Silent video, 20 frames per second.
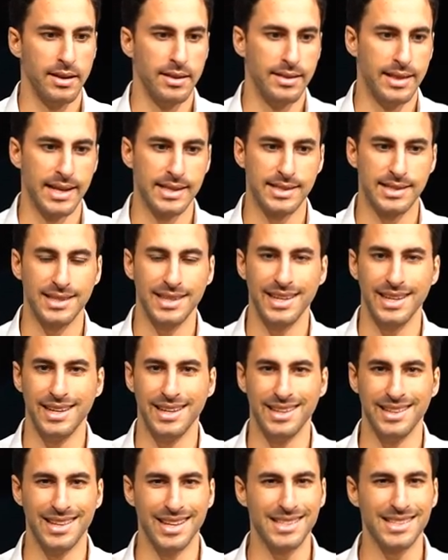that's
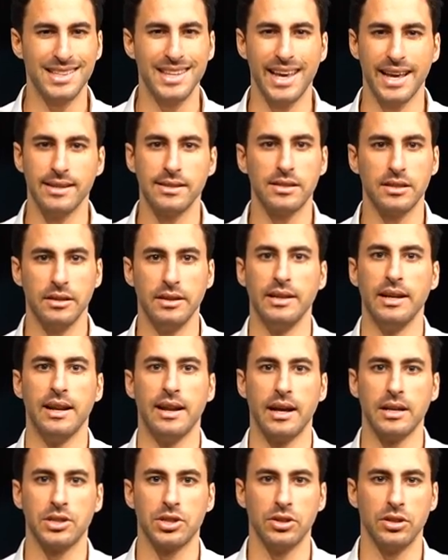that's the answer in a
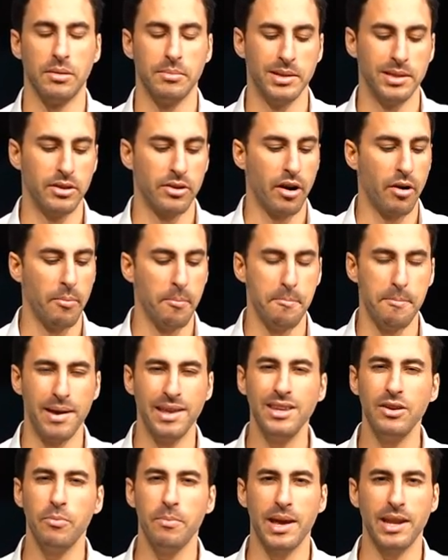nutshell. I mean, there are
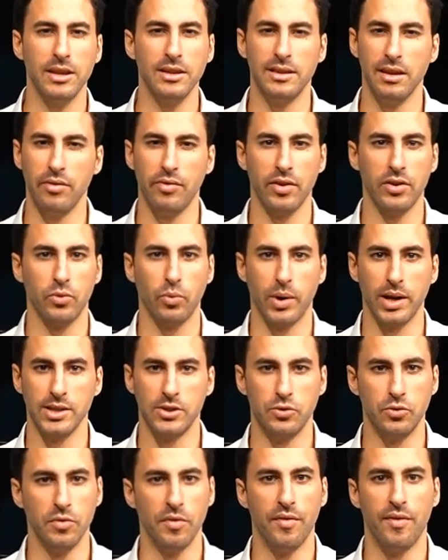many, many different
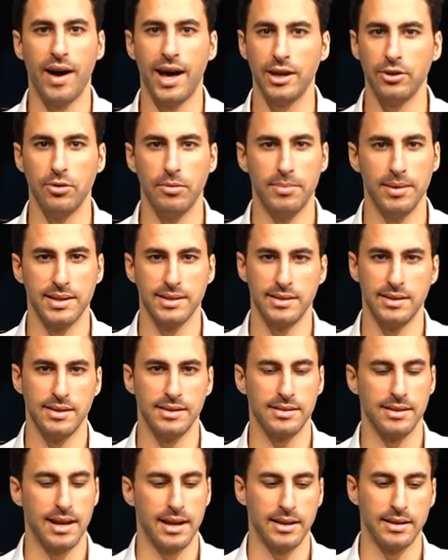ways to value a
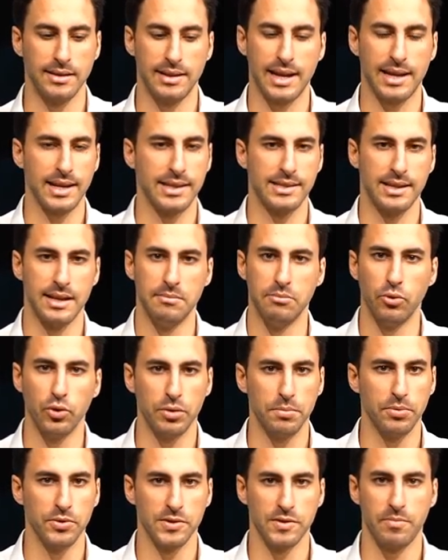business. Like, like I said,
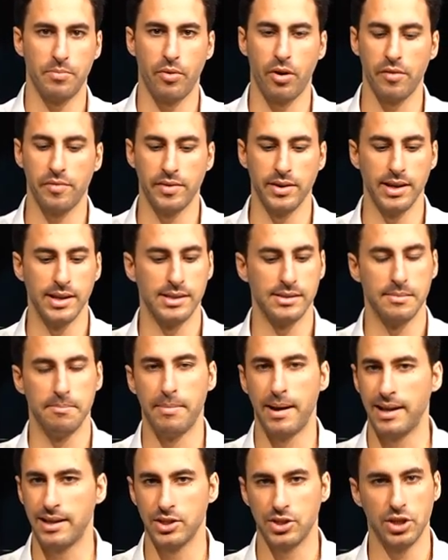multiples of profits,
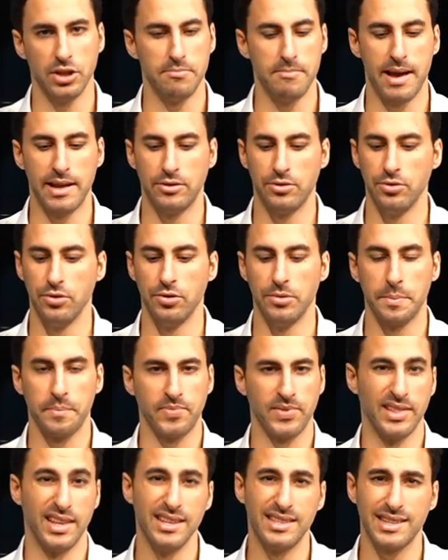balance sheet method,
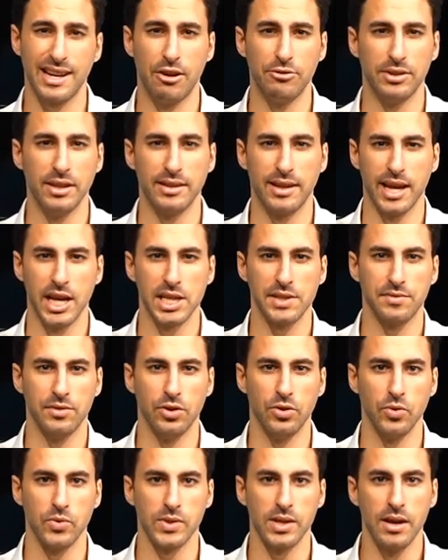discounted cash
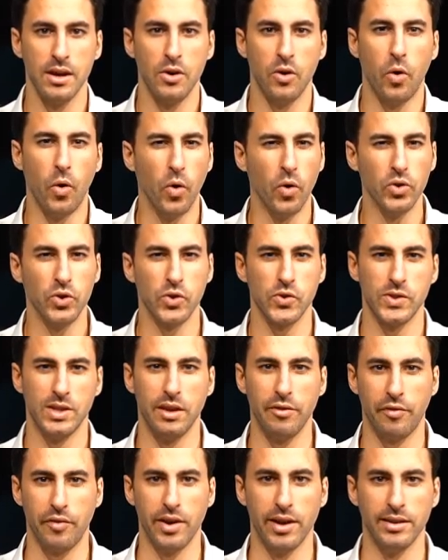flows, all those
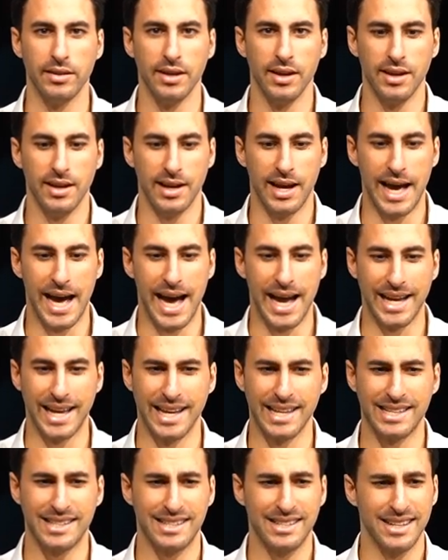different, uh, I
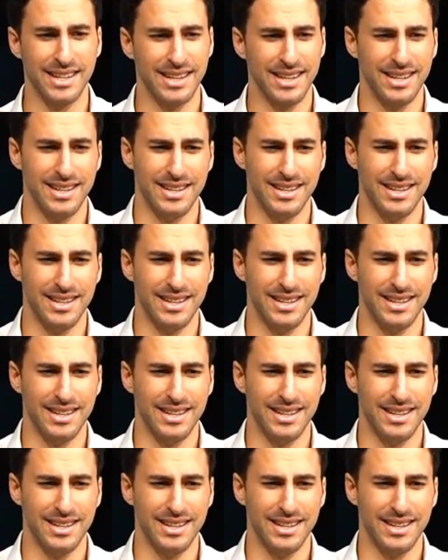guess,